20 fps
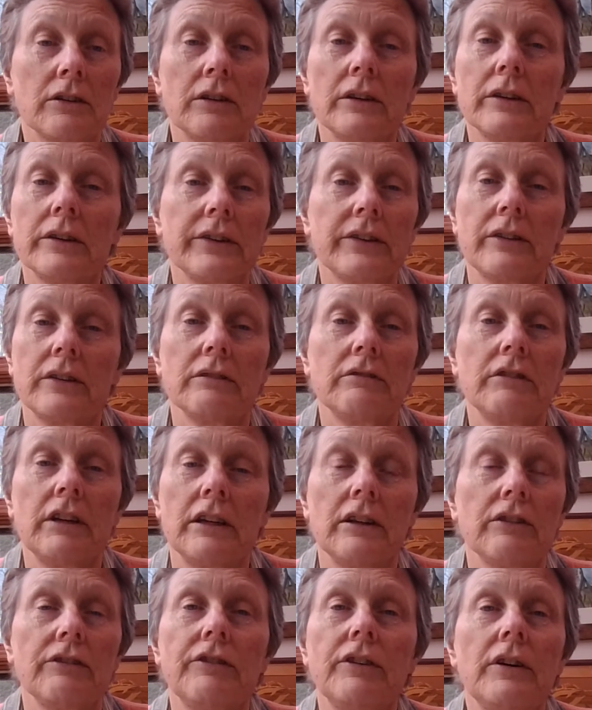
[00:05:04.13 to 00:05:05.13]
caused the
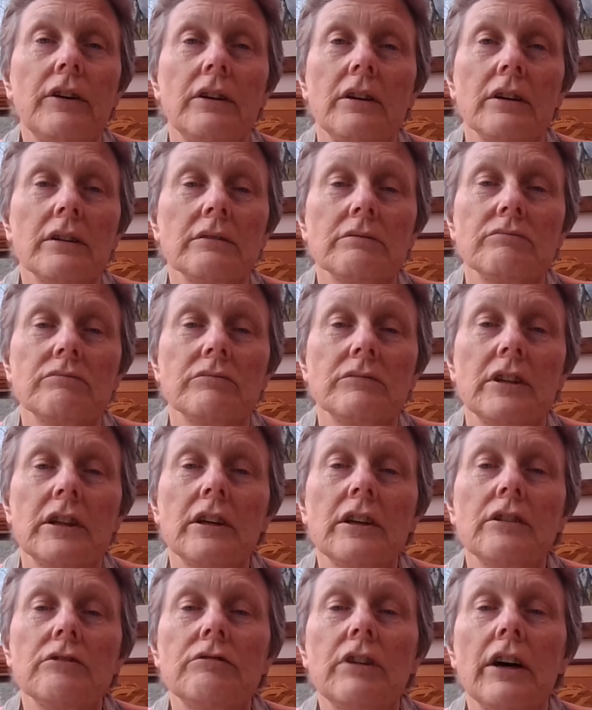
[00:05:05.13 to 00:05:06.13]
rain to fall.
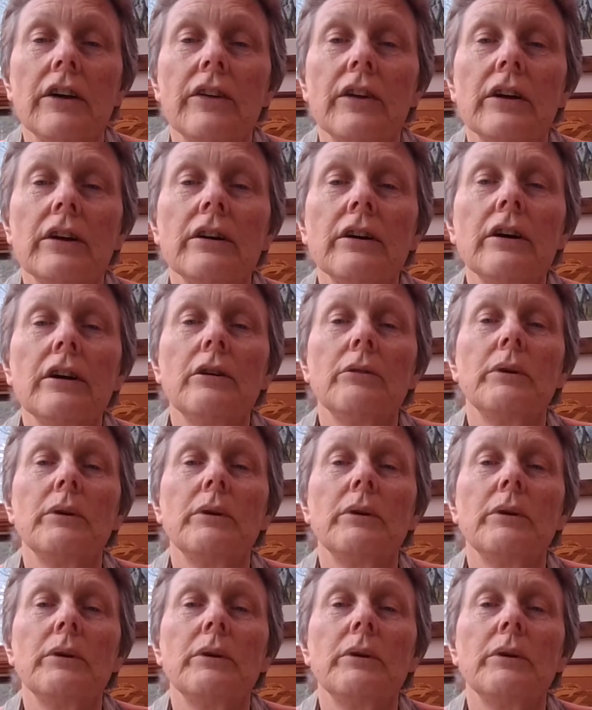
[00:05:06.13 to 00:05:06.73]
Rather,